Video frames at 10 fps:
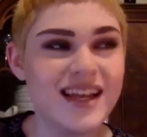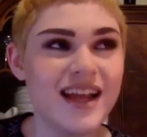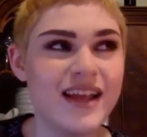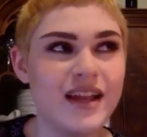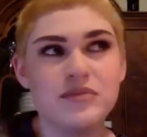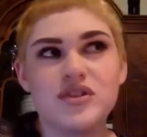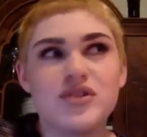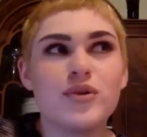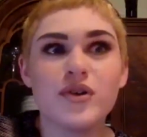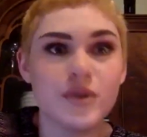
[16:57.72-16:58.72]
and I'm
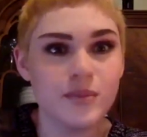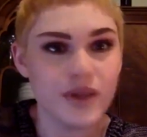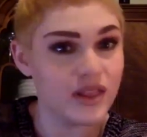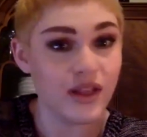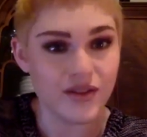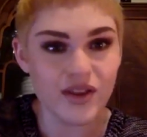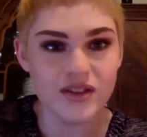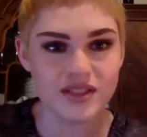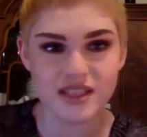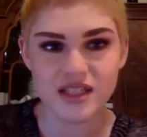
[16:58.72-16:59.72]
sure a lot of
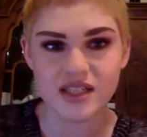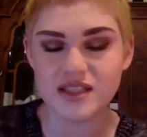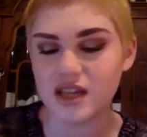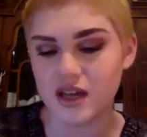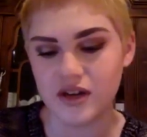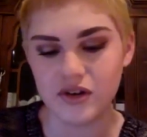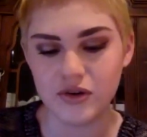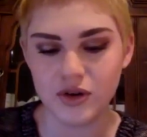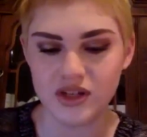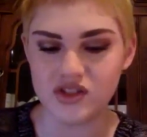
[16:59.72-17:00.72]
other cities, New
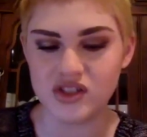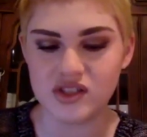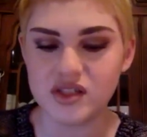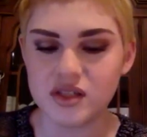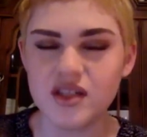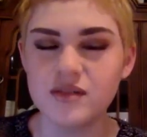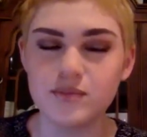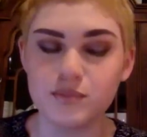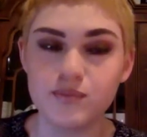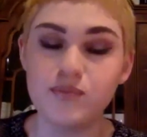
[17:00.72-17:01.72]
York is just
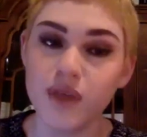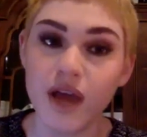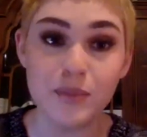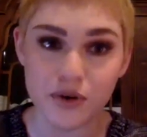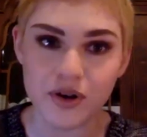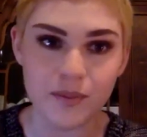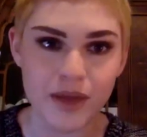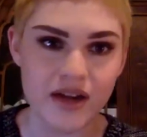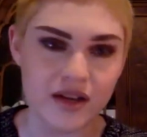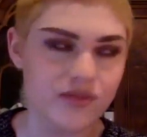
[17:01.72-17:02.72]
hyper
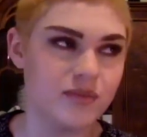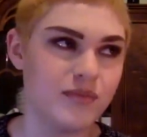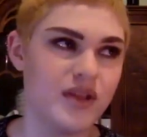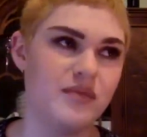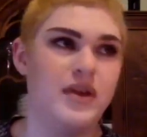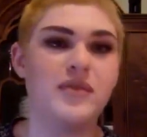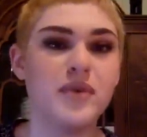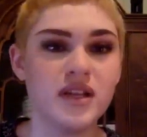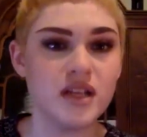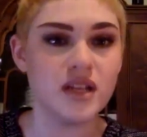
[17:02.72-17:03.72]
competitive in my
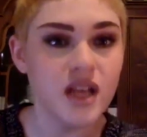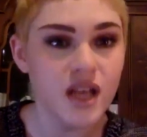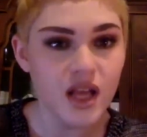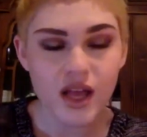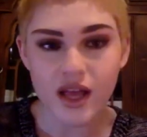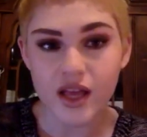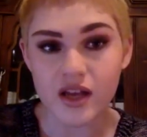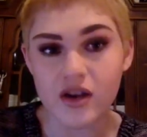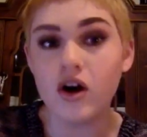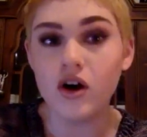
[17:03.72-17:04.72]
opinion, in
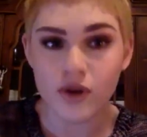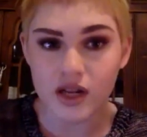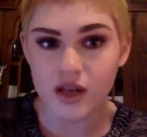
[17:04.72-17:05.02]
an already